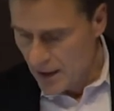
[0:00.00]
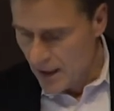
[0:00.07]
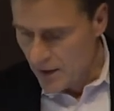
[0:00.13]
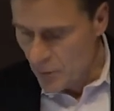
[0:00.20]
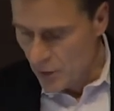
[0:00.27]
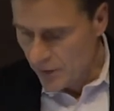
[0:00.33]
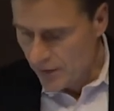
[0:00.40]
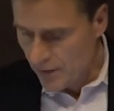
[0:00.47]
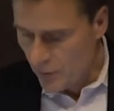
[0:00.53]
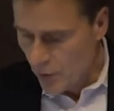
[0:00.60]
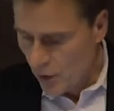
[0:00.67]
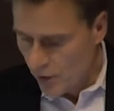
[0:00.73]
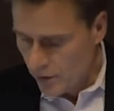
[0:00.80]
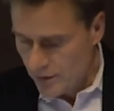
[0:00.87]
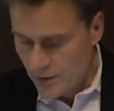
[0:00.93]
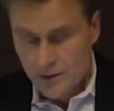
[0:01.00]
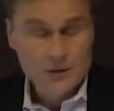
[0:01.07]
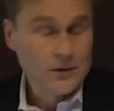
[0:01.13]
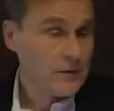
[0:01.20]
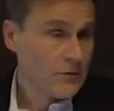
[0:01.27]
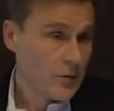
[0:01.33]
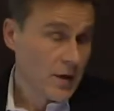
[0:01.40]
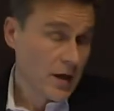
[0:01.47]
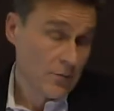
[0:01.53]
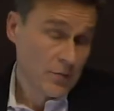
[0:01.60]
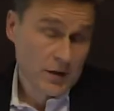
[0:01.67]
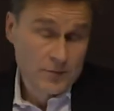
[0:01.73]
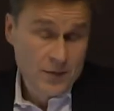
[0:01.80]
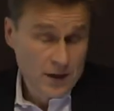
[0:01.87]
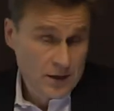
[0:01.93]
And most important, also from my
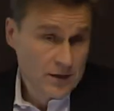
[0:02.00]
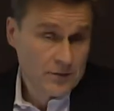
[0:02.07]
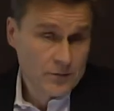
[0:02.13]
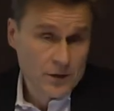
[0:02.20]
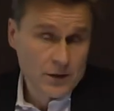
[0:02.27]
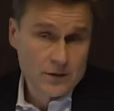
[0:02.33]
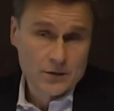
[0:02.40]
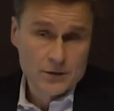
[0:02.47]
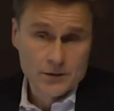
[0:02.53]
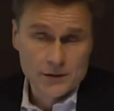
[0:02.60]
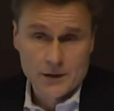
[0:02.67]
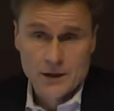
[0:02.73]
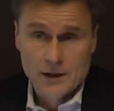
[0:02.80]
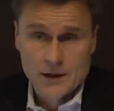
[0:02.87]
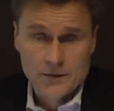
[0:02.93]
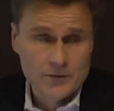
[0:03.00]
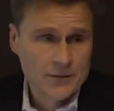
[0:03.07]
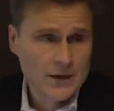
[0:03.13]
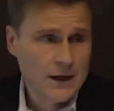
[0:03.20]
perspective, because I'm,